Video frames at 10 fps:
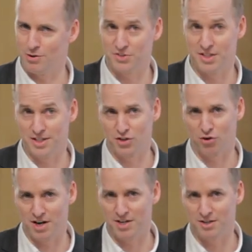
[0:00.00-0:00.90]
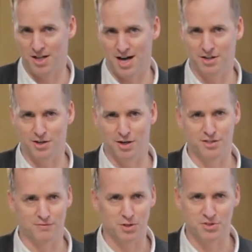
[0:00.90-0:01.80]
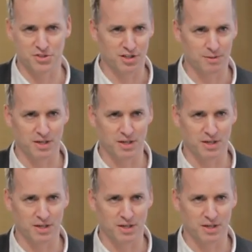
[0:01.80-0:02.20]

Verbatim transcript: you'll see they created a lot of controversy.